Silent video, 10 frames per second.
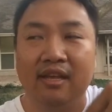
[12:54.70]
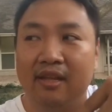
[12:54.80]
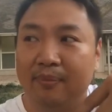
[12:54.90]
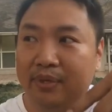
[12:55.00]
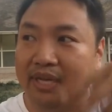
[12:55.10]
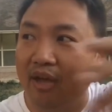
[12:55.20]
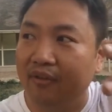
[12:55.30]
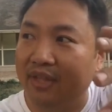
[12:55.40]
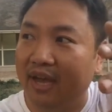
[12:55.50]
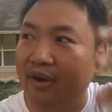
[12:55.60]
But now
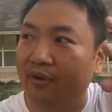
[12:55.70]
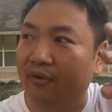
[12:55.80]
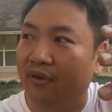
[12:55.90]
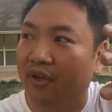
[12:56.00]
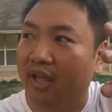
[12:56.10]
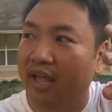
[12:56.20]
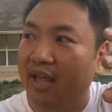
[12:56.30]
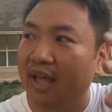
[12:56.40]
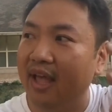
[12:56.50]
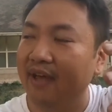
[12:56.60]
that I don't
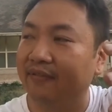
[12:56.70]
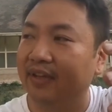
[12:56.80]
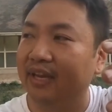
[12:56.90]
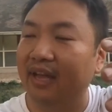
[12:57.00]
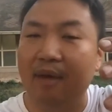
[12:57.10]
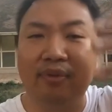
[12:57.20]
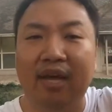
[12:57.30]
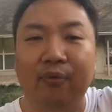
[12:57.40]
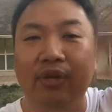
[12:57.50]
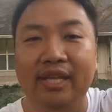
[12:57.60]
have it, I'm
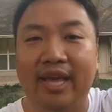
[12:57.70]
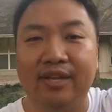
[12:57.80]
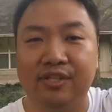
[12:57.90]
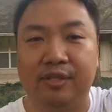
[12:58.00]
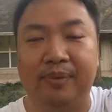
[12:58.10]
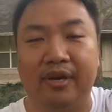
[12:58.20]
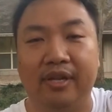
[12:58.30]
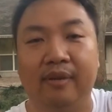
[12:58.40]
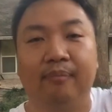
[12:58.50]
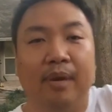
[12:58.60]
not really anxious about
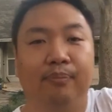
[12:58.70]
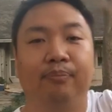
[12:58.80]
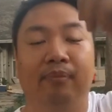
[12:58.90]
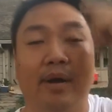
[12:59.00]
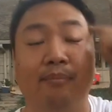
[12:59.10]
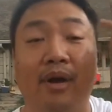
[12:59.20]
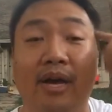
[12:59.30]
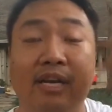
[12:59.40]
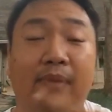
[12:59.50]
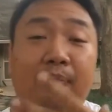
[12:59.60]
it. My
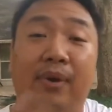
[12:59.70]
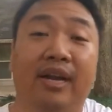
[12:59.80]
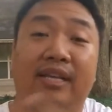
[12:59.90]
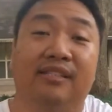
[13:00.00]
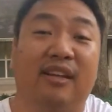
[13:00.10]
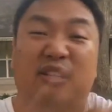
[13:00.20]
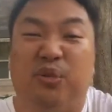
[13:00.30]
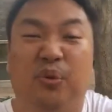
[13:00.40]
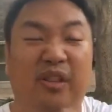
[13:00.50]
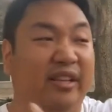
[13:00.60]
mind and my body is not
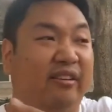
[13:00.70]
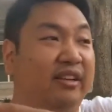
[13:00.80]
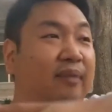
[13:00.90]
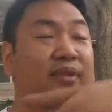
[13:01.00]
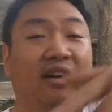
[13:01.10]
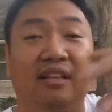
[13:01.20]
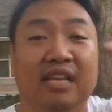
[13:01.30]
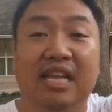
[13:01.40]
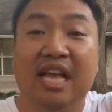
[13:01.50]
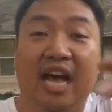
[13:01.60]
dwelling on it.
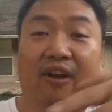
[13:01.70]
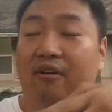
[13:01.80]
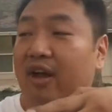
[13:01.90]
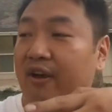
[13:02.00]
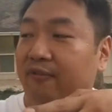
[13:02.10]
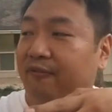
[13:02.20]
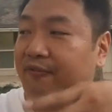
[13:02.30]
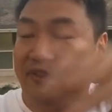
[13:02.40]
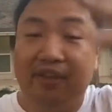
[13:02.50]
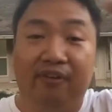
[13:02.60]
I don't
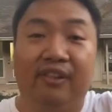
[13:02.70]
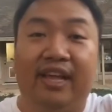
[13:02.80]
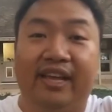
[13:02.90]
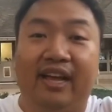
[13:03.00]
feel like